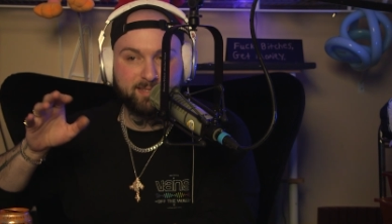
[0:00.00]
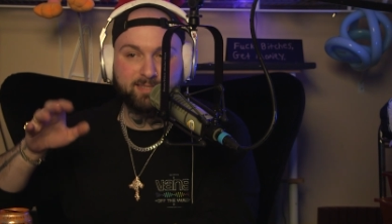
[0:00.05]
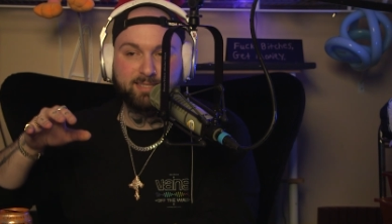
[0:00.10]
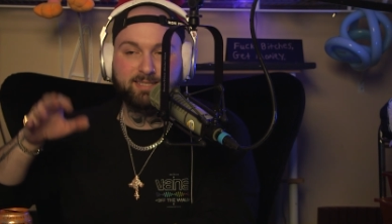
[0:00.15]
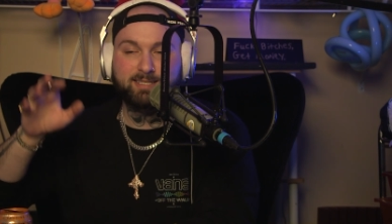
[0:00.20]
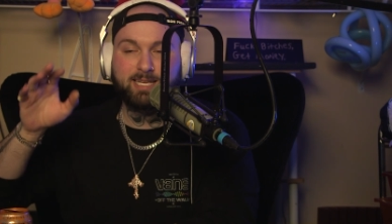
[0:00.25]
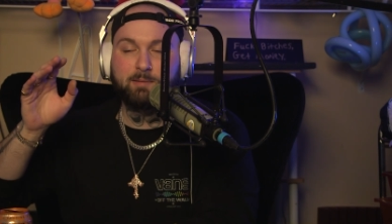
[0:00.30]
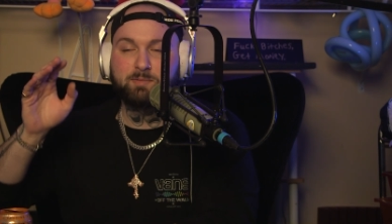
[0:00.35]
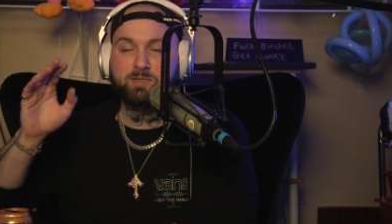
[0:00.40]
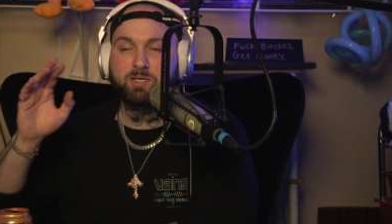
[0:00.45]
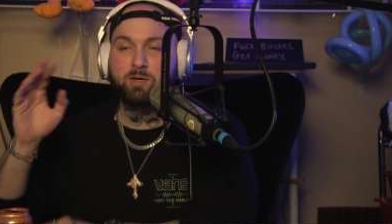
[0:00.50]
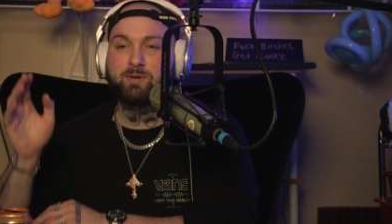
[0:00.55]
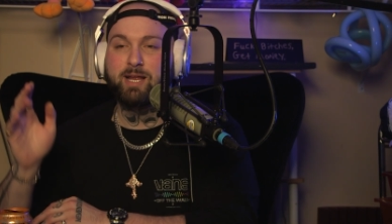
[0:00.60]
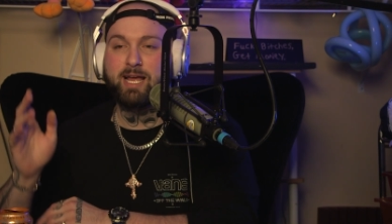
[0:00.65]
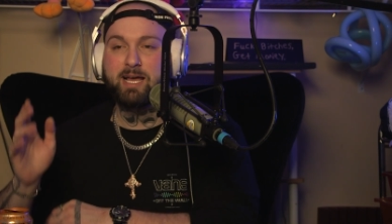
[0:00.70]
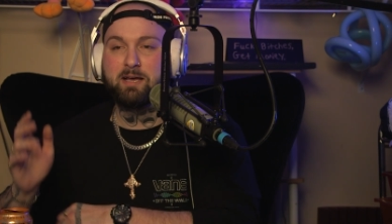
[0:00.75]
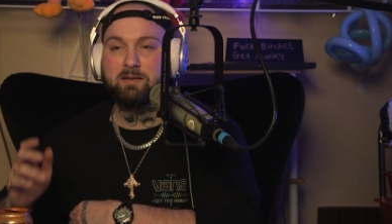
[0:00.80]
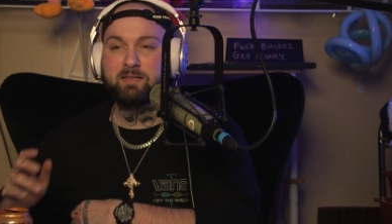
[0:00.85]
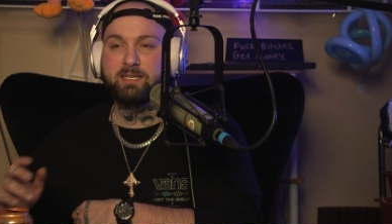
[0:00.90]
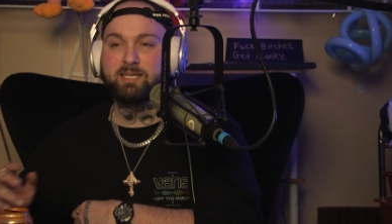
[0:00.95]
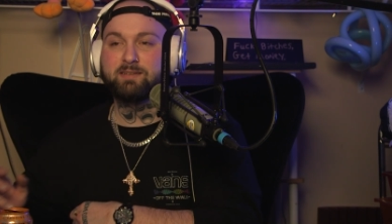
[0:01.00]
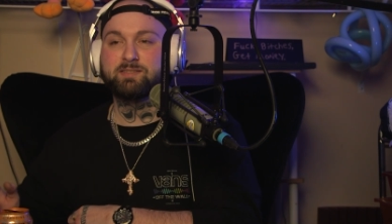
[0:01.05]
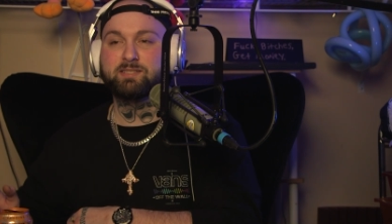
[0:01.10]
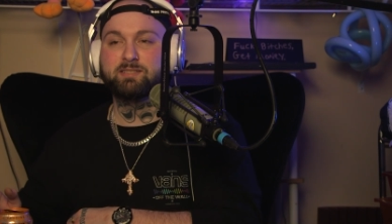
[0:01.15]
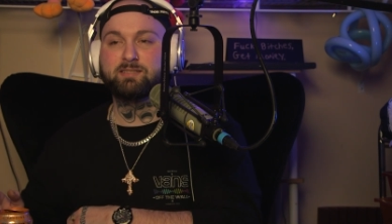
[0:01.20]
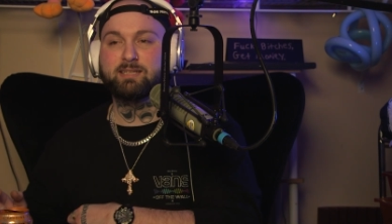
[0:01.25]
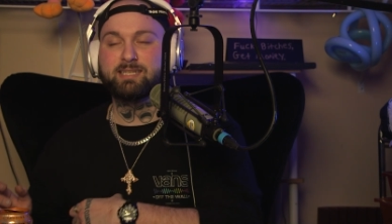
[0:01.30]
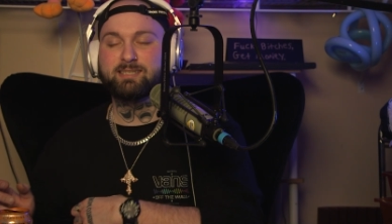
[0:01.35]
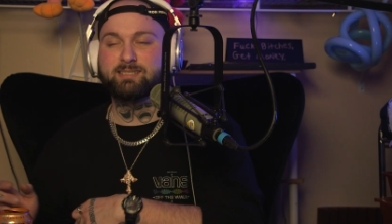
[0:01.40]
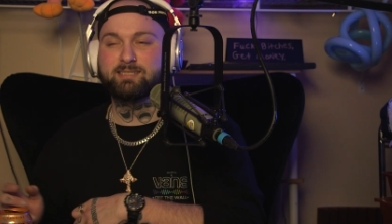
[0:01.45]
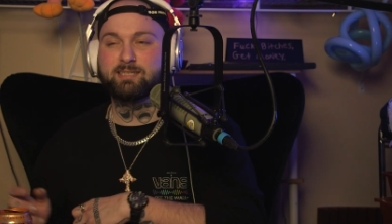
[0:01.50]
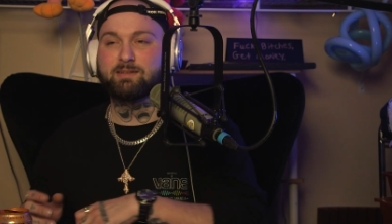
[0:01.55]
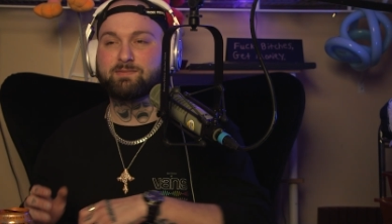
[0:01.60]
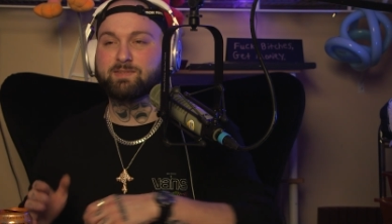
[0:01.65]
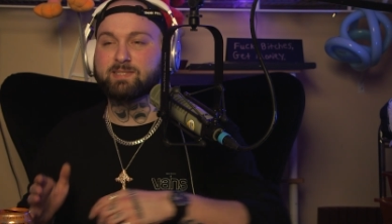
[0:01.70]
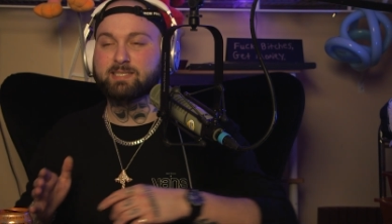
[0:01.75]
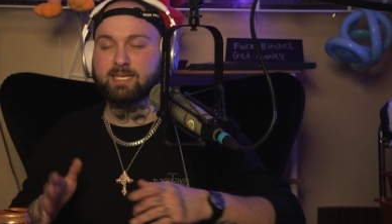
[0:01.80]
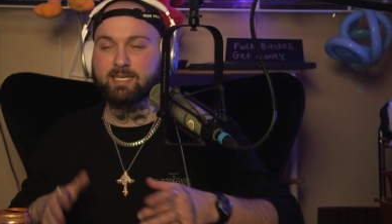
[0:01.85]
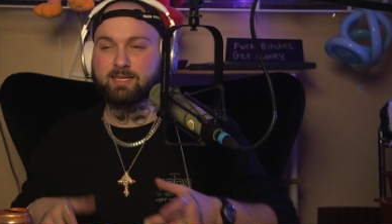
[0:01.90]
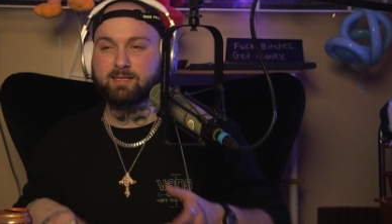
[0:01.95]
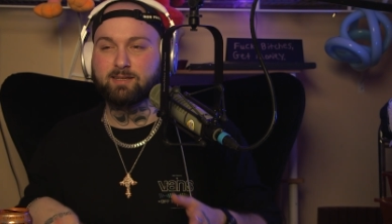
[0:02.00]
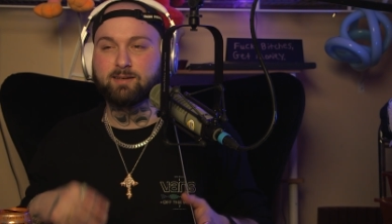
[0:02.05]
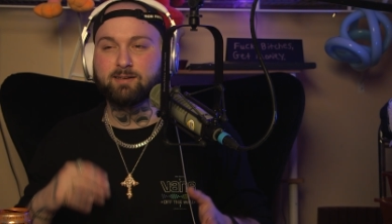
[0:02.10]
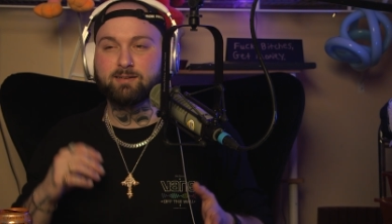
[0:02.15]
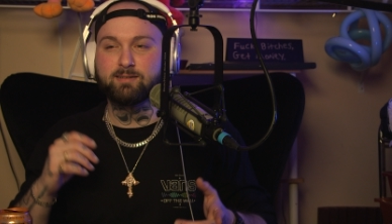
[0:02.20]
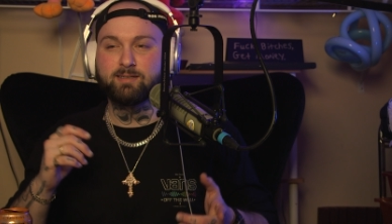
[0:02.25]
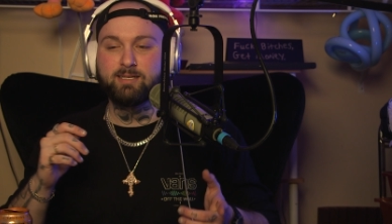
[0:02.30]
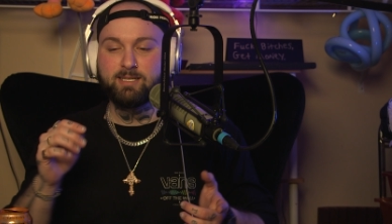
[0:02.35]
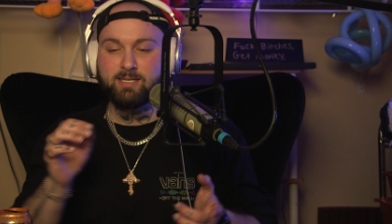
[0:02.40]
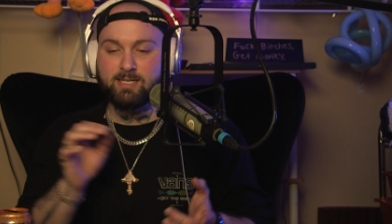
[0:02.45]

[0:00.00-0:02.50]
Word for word: the same tonality of, and stuff. It's like they're